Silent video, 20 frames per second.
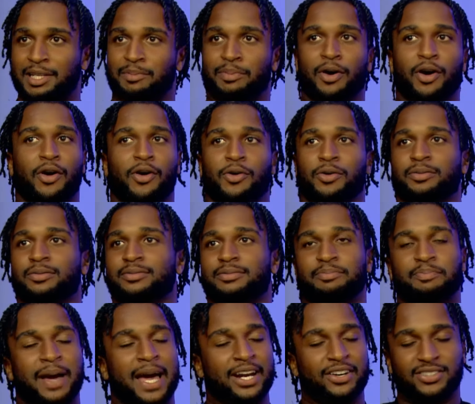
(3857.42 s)
bro.
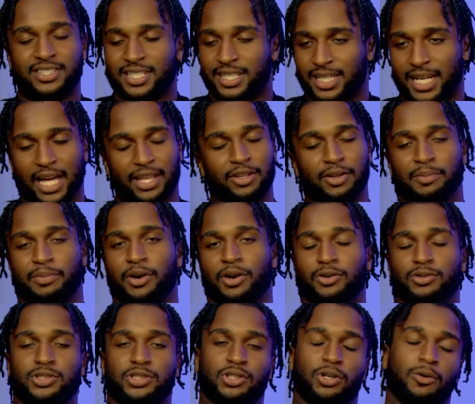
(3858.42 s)
Better together,
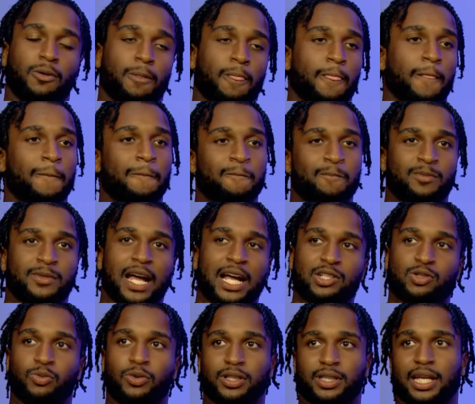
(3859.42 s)
bro. So
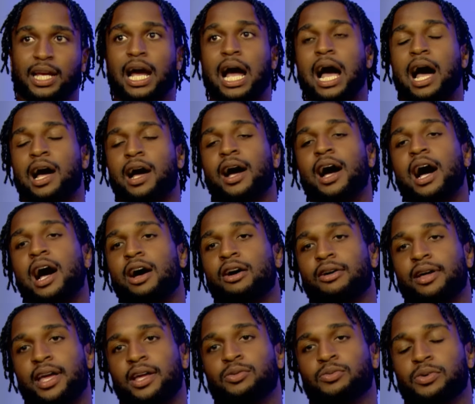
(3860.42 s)
that's one thing I'll
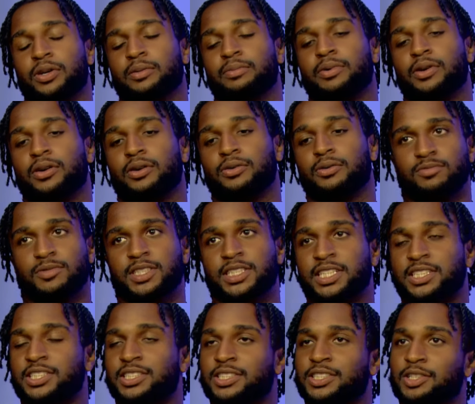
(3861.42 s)
end with, bro.
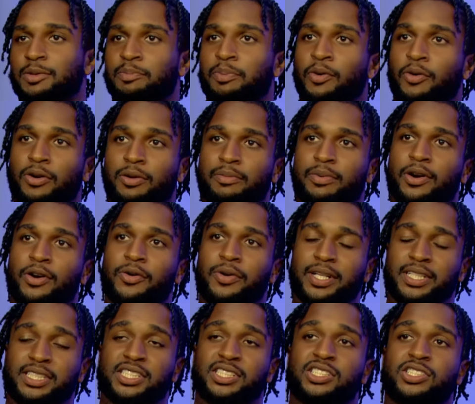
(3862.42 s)
Just support, bro,
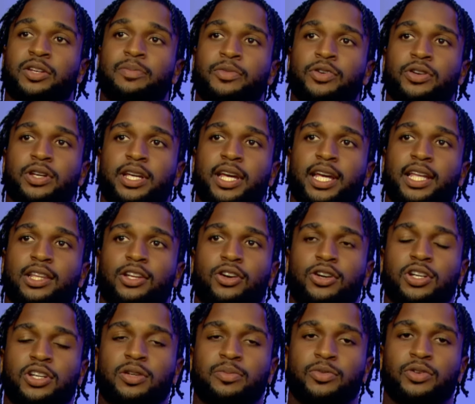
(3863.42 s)
and just communicate. Learn
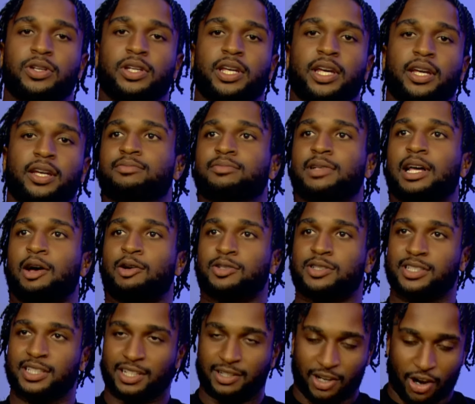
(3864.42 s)
to communicate. I was
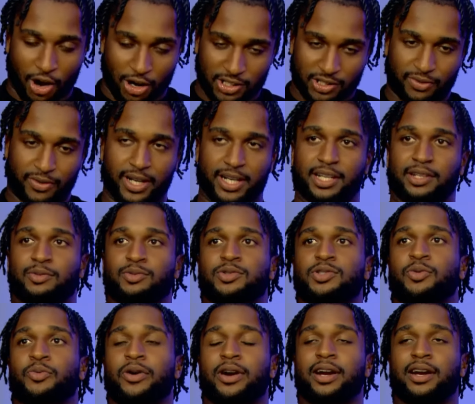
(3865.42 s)
incarcerated
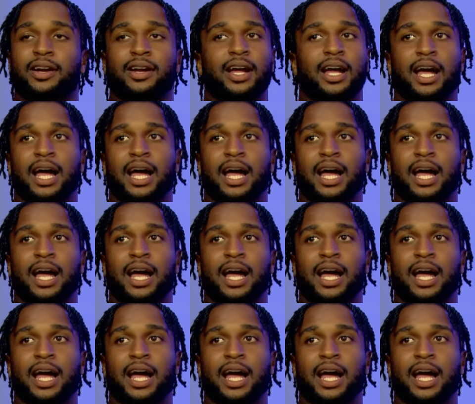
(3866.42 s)
to where